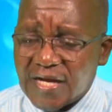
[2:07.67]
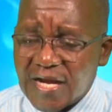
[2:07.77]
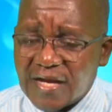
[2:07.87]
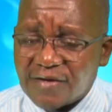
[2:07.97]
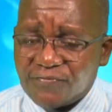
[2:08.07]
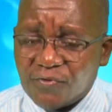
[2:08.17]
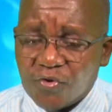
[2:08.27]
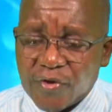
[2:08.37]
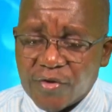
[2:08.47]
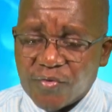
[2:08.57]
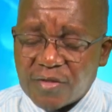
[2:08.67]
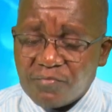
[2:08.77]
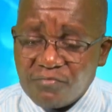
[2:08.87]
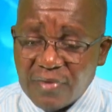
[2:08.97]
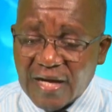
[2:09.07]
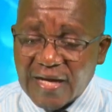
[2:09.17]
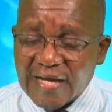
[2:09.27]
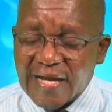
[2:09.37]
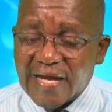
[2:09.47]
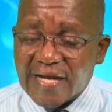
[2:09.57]
a land flowing with
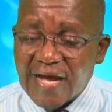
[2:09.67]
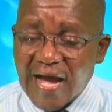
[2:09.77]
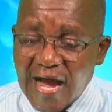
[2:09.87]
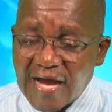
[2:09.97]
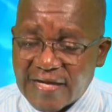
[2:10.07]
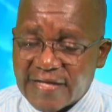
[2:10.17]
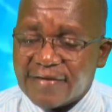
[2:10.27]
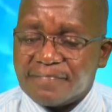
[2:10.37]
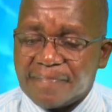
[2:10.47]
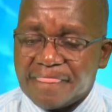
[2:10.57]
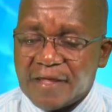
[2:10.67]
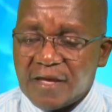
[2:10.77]
milk and honey,